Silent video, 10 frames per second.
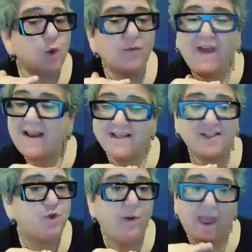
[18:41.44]
you have
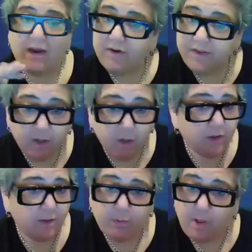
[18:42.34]
access to everything
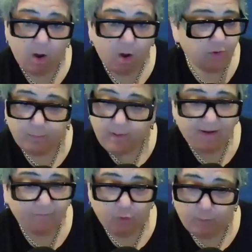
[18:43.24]
on the pl- on the
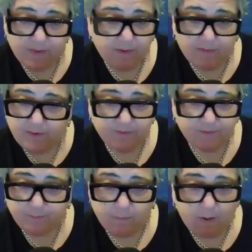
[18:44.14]
platform, and
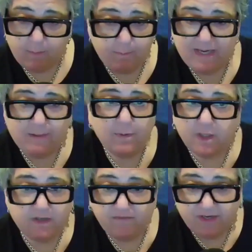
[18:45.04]
there's I mean a
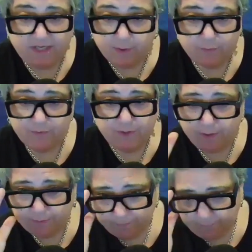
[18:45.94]
million videos
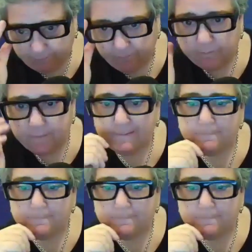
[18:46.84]
there. That